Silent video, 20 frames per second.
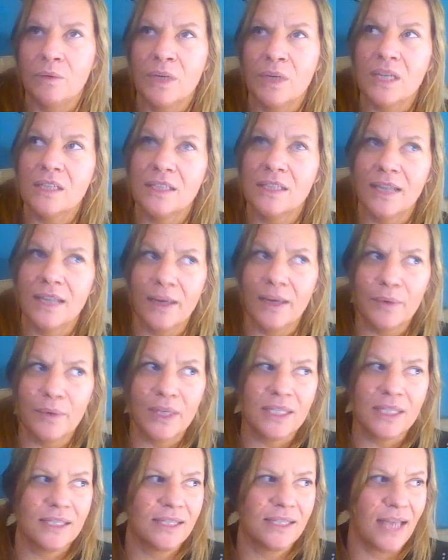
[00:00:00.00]
what else did I
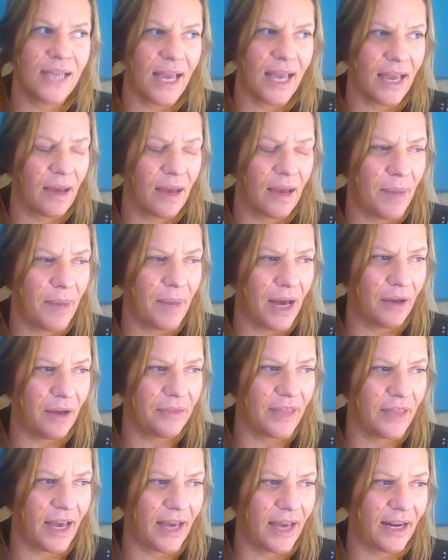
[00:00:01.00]
want to say
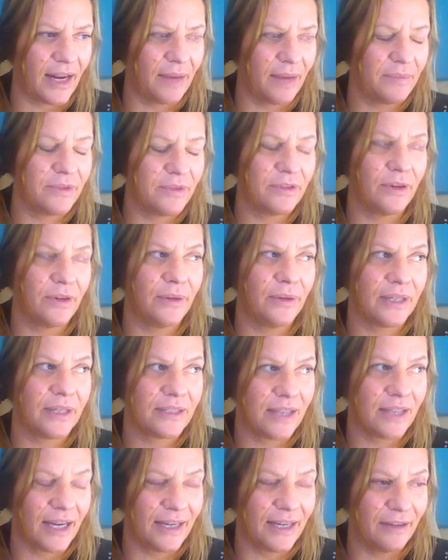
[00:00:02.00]
about that? I'm so
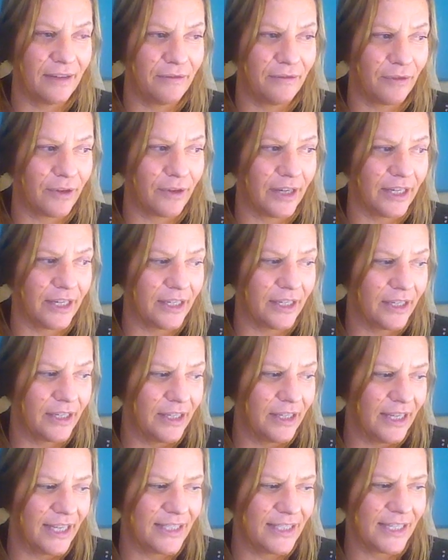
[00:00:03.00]
excited for it.
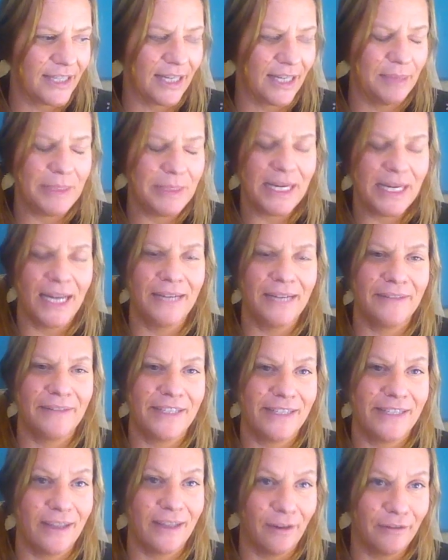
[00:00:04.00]
It's going to be kind of
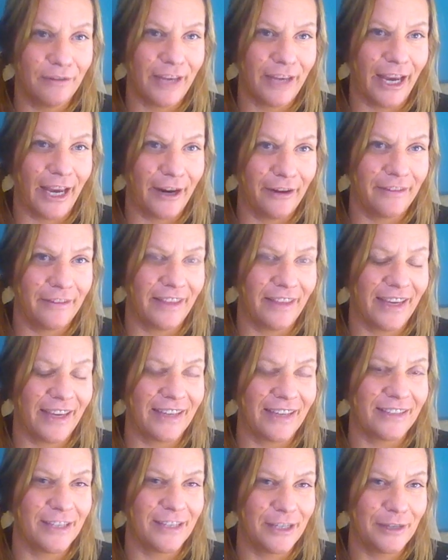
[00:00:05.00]
a self-care
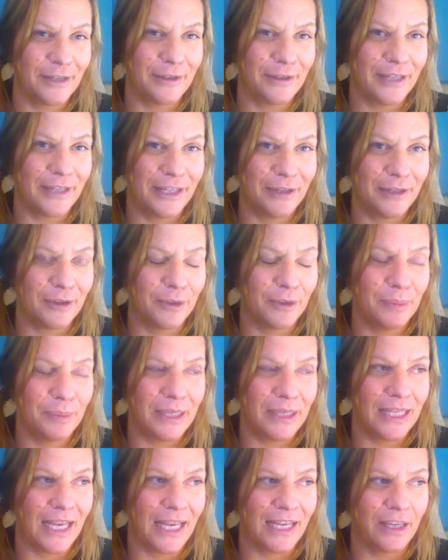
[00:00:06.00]
thing, too. You know, it'll
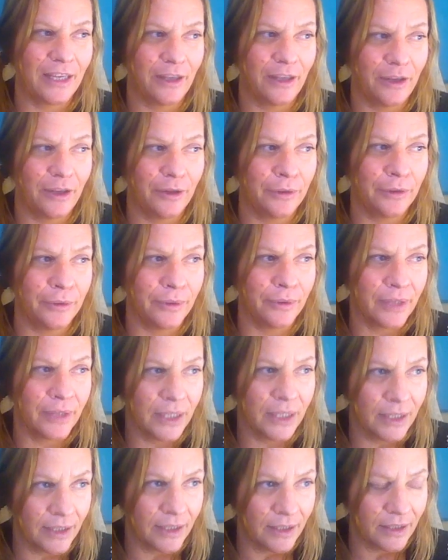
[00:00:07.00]
be like you...
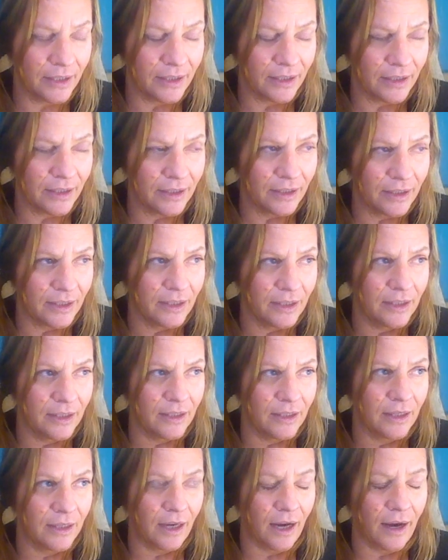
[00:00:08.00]

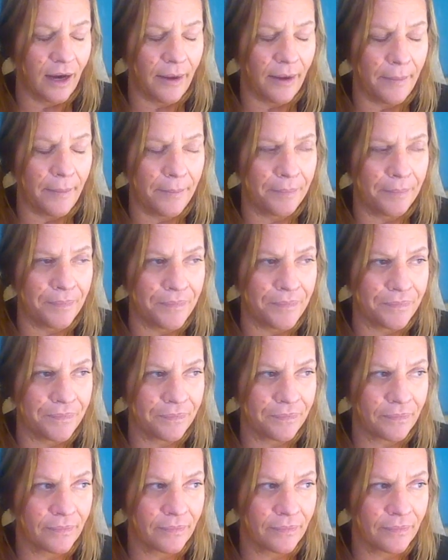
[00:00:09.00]
Um,